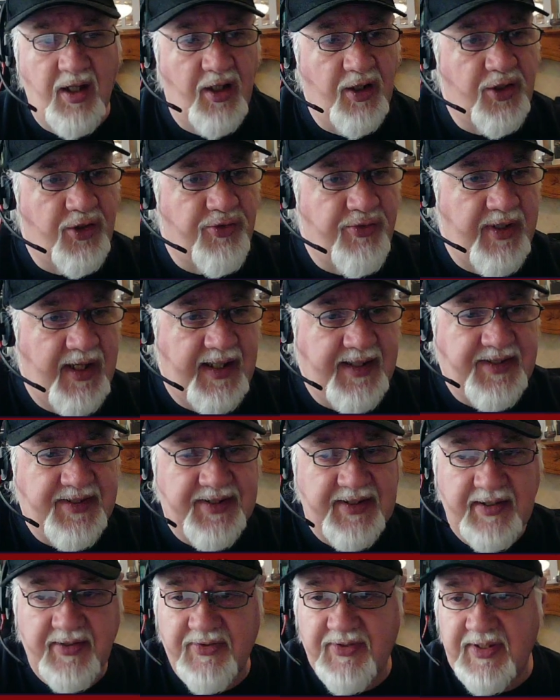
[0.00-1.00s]

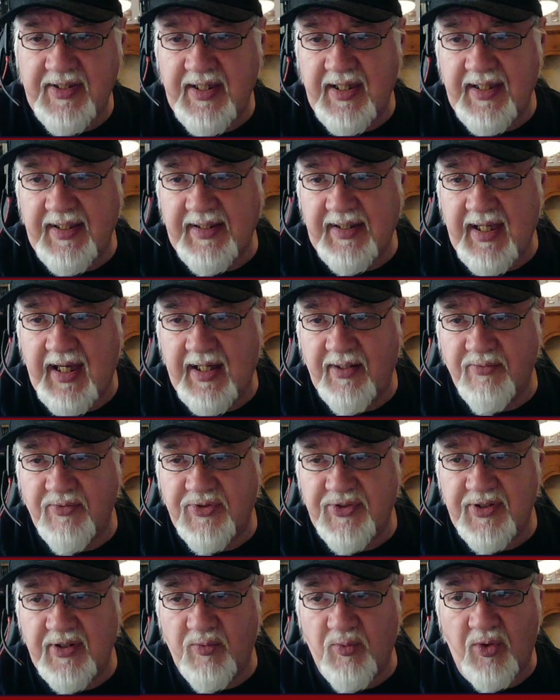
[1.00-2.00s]
Creating the
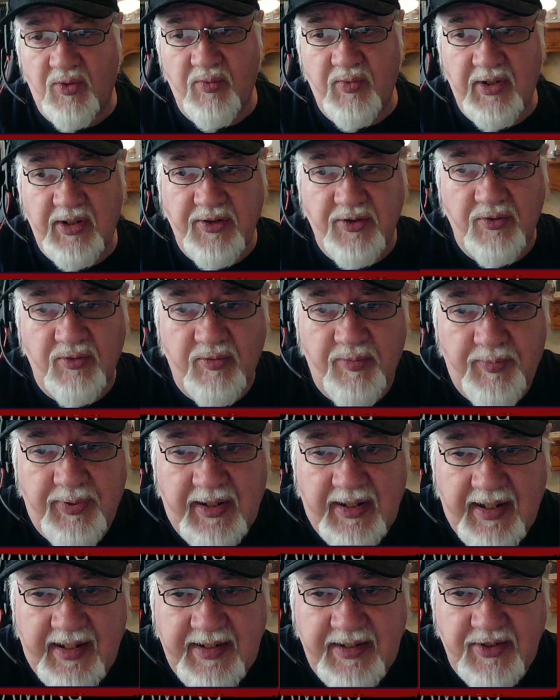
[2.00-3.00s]
encounter, what will your
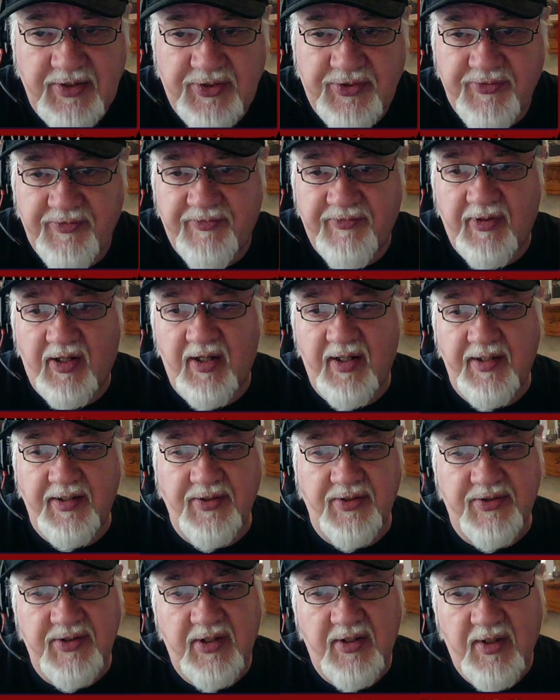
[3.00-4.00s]
players
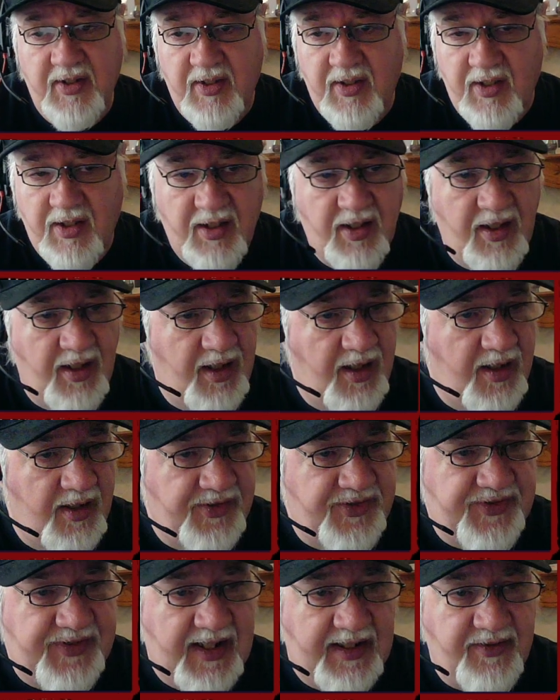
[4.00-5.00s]
find?
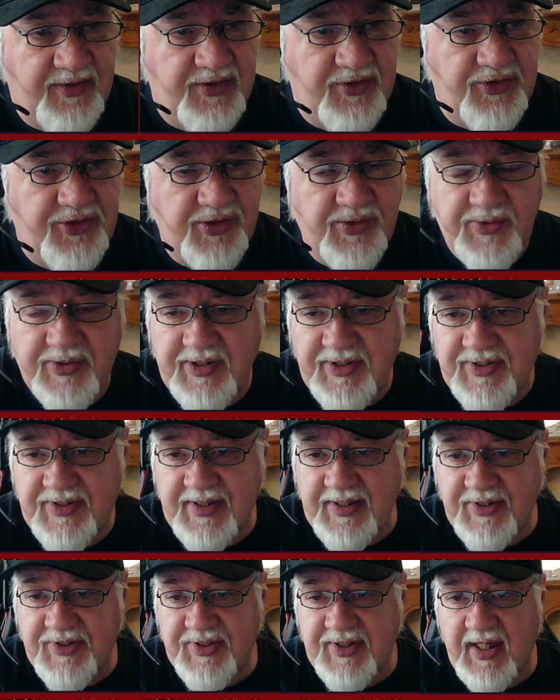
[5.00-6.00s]
Standard
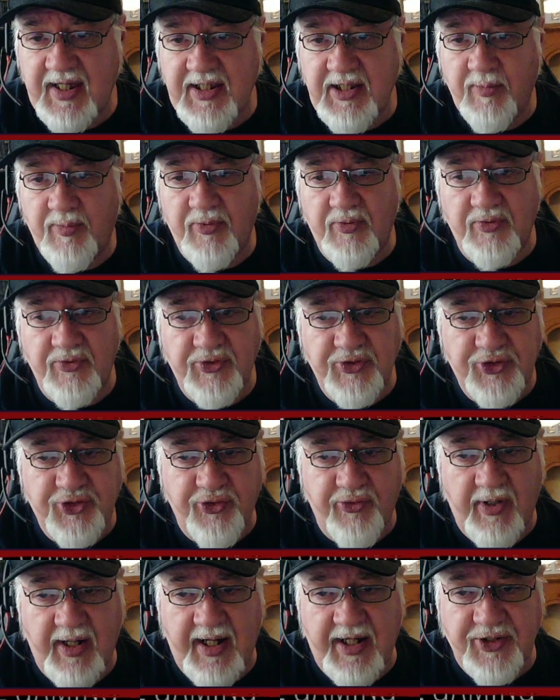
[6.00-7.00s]
2d6 table, there's
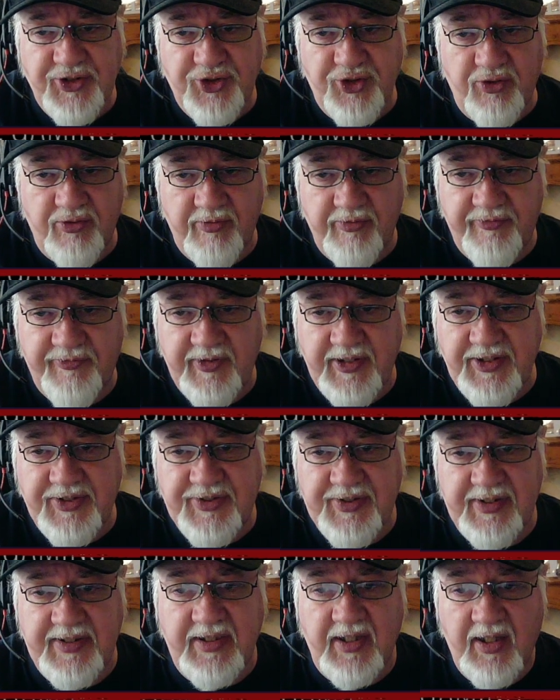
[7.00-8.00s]
trash,
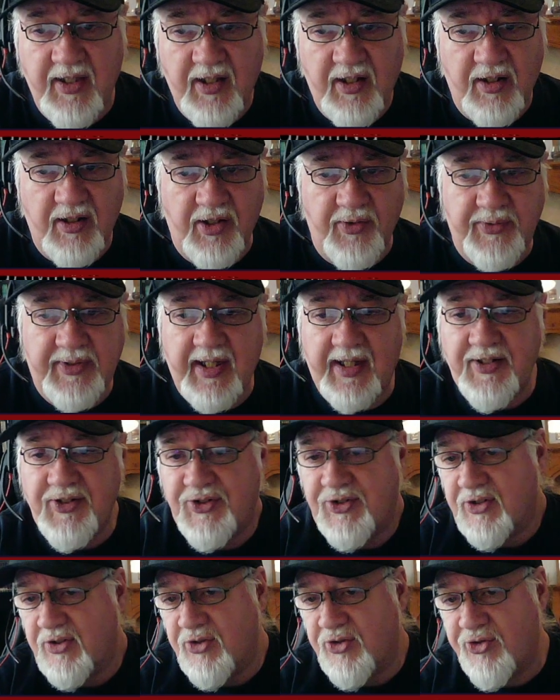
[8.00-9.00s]
graffiti,
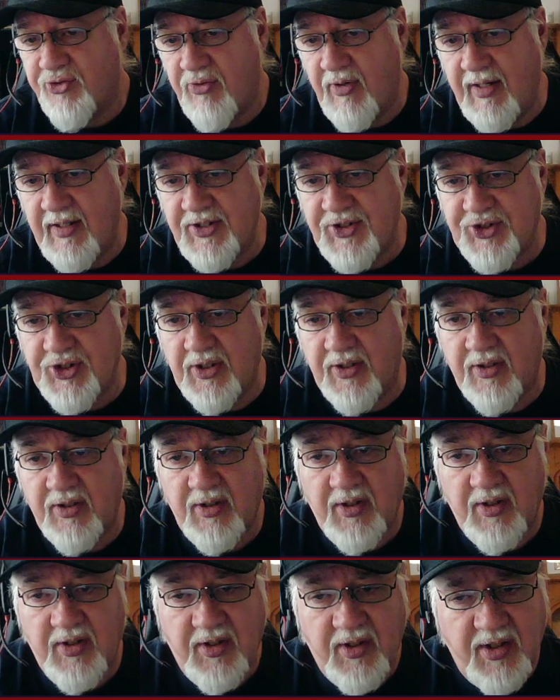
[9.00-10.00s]
location, treasure,
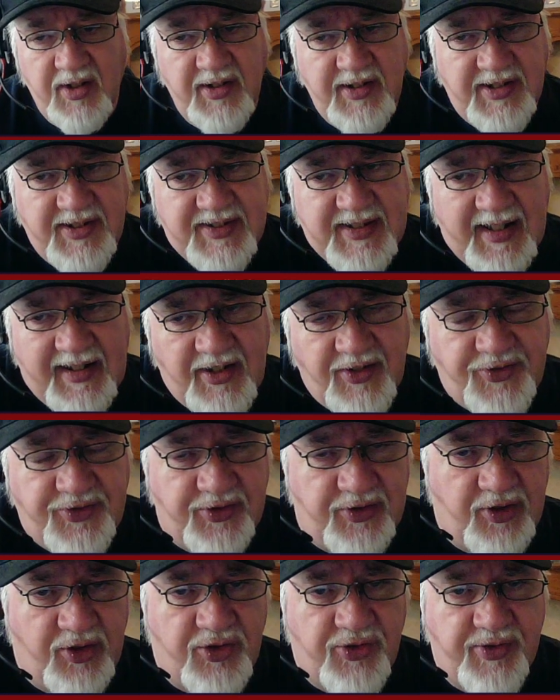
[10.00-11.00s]
an
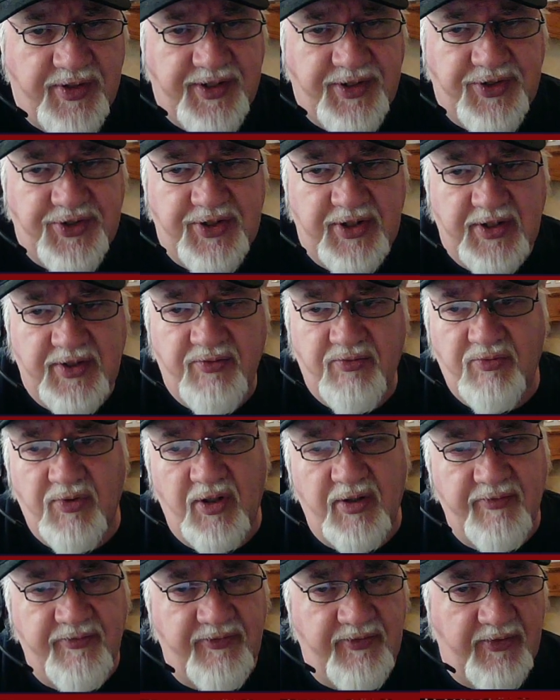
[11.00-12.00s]
intelligent creature
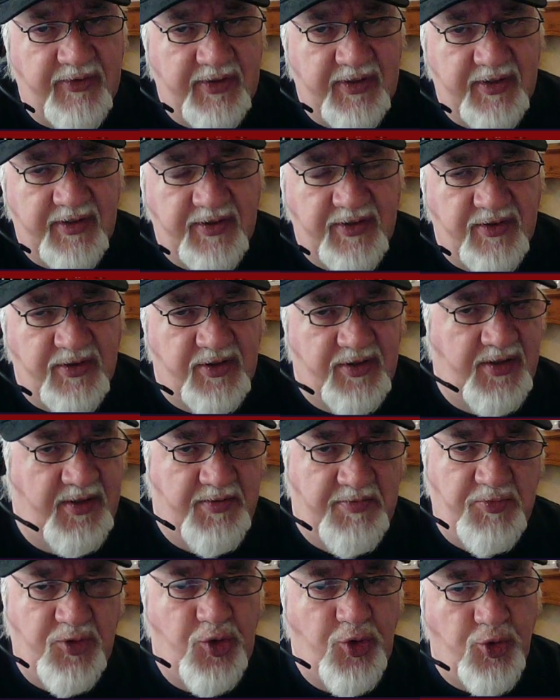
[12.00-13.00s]
rather than
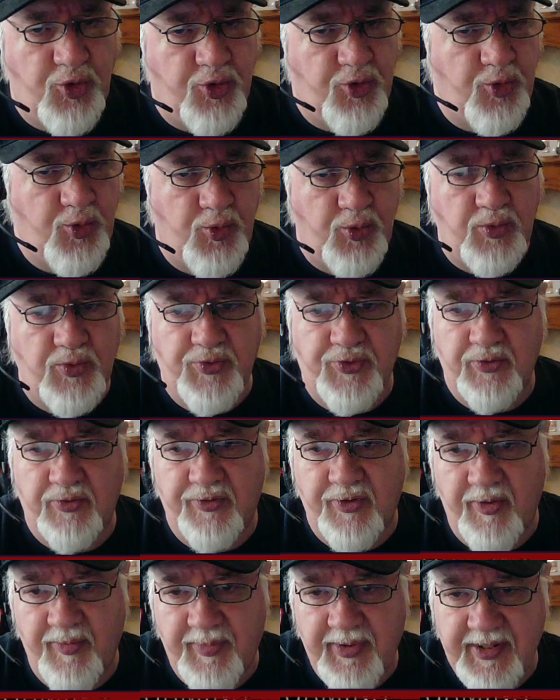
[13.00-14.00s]
an ooze
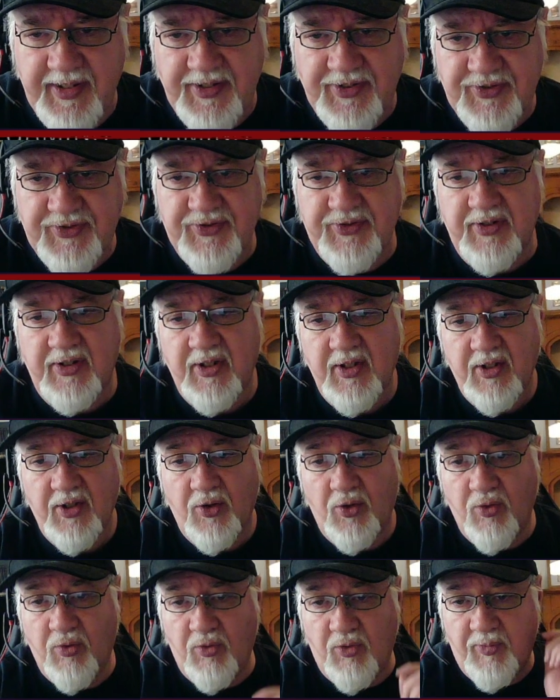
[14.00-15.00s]
or a beast,
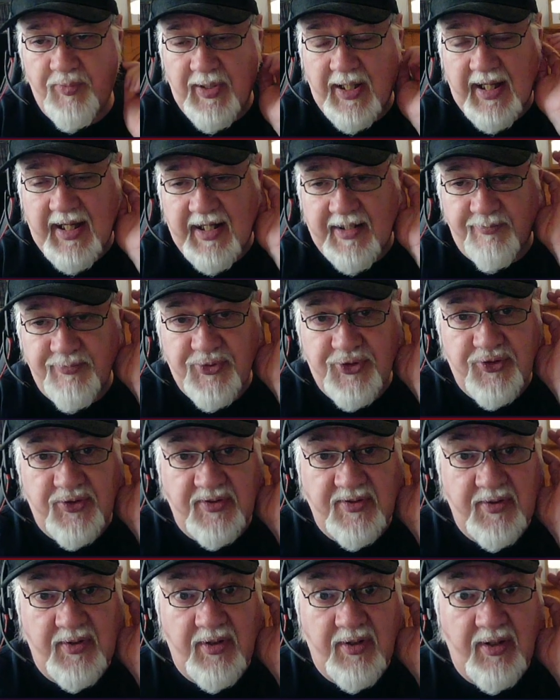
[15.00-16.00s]
or perhaps
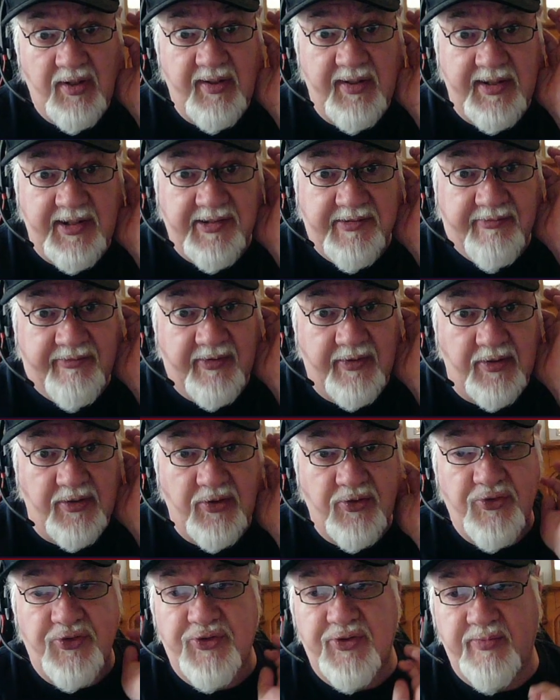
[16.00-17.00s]
even
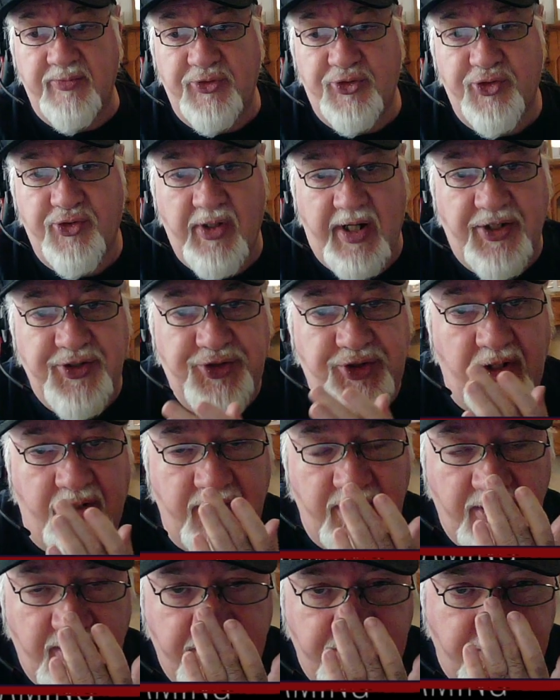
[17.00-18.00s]
some treasure
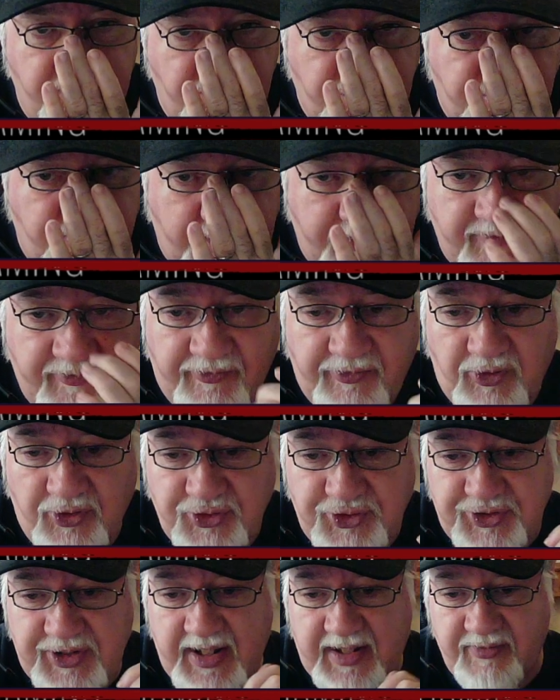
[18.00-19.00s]
that has been
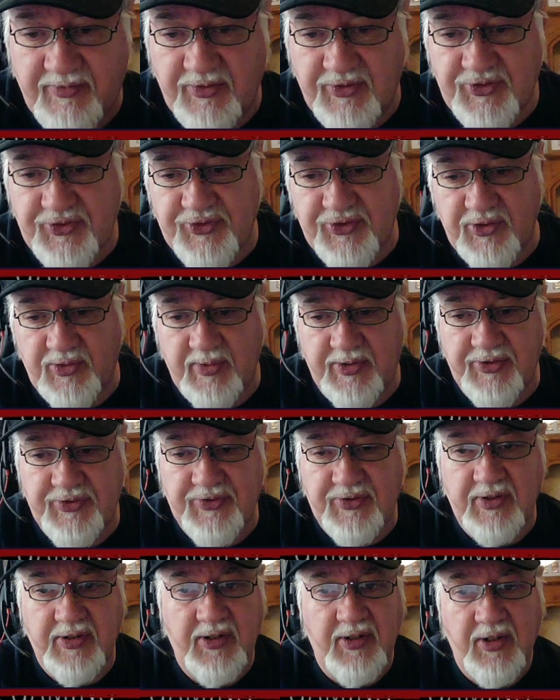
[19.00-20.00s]
flushed down the sewers.